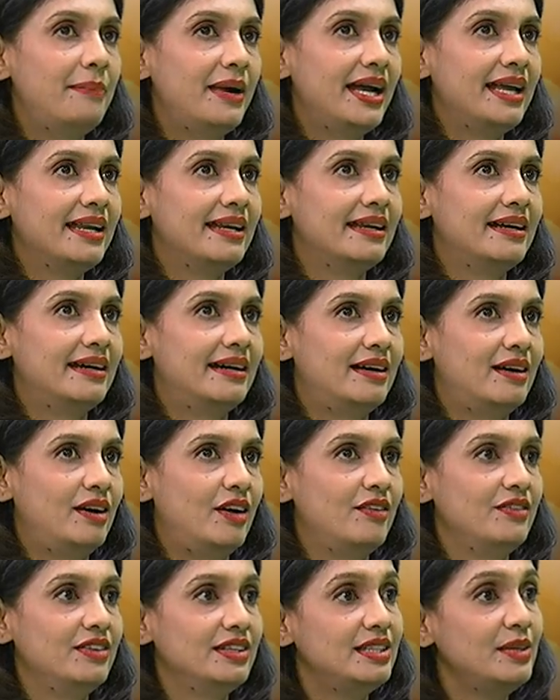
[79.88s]
But
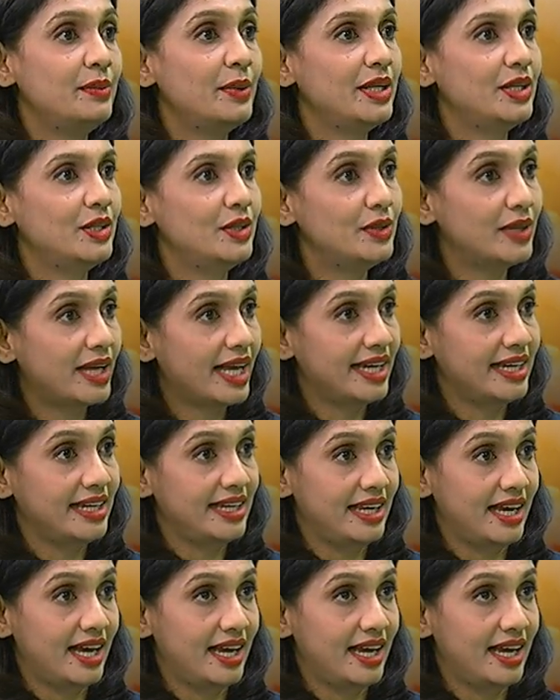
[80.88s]
obviously, when you look at